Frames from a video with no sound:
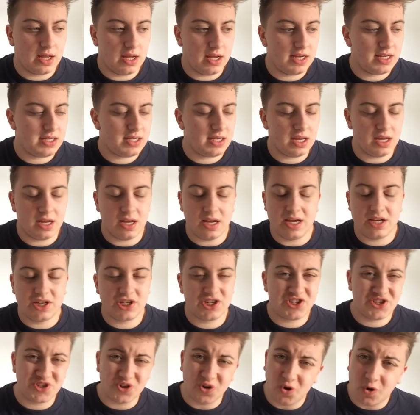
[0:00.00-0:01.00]
it is
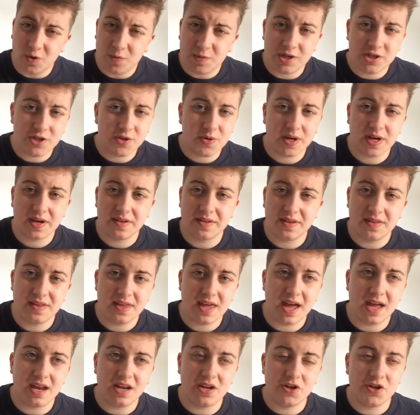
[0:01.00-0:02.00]
so much quicker than
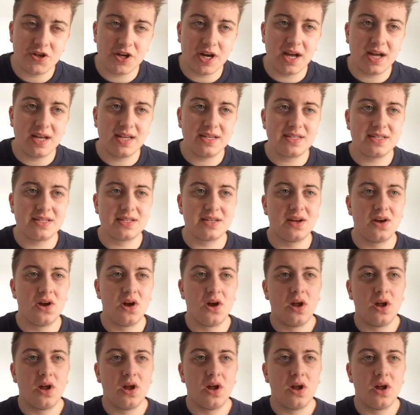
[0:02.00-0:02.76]
the NHS.